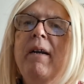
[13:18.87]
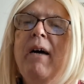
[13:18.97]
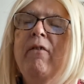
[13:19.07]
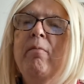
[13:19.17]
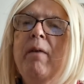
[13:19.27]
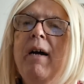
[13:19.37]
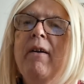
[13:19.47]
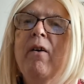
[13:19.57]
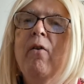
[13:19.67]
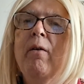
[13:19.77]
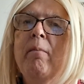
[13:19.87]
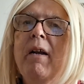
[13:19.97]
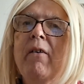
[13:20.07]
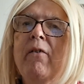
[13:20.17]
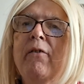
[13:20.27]
I was planning to go to
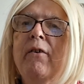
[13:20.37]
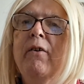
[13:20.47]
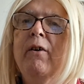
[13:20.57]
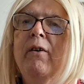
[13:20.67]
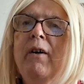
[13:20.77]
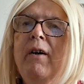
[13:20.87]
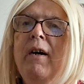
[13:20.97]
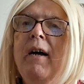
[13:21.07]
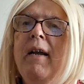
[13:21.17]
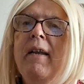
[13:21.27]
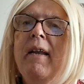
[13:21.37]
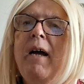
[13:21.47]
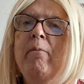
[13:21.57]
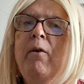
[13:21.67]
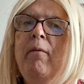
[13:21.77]
medical school, and then
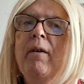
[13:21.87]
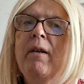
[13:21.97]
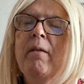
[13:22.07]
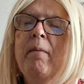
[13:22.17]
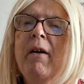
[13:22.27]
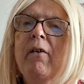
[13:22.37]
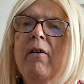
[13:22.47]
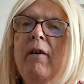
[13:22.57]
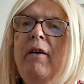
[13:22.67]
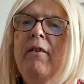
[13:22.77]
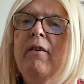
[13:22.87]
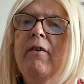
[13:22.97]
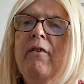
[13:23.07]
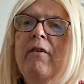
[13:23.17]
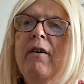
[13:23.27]
I moved into medical
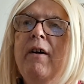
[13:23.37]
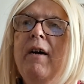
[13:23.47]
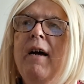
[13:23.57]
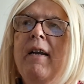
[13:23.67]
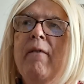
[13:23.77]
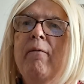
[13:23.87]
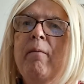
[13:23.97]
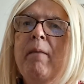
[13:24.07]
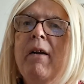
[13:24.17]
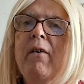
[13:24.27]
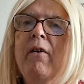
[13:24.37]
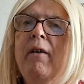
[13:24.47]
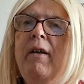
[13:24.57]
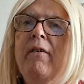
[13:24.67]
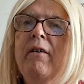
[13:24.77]
research. And then from medical
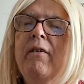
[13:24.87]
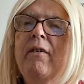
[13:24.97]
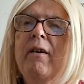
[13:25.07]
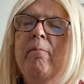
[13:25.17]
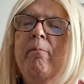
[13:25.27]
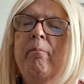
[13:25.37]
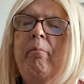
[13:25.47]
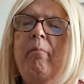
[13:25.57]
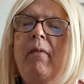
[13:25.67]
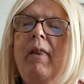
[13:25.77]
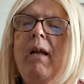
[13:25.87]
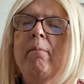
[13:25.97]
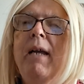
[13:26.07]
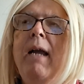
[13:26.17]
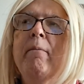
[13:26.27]
research,
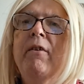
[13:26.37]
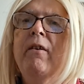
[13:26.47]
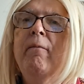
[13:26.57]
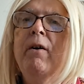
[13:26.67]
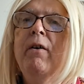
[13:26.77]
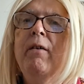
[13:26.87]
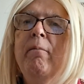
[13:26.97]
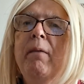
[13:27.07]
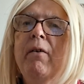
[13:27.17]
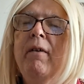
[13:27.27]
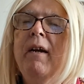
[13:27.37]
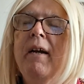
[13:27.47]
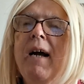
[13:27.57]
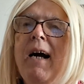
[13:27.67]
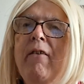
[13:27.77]
became a civilian military
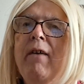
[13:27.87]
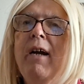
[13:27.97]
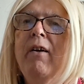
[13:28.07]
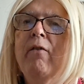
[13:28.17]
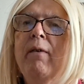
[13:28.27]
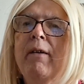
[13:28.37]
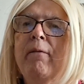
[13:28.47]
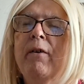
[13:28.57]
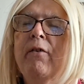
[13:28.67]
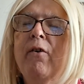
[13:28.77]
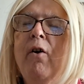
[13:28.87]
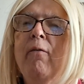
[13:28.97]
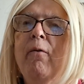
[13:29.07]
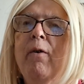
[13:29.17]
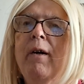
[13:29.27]
contractor when the first
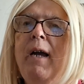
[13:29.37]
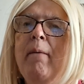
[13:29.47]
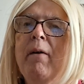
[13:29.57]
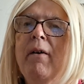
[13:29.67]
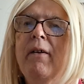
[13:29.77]
Gulf War came out.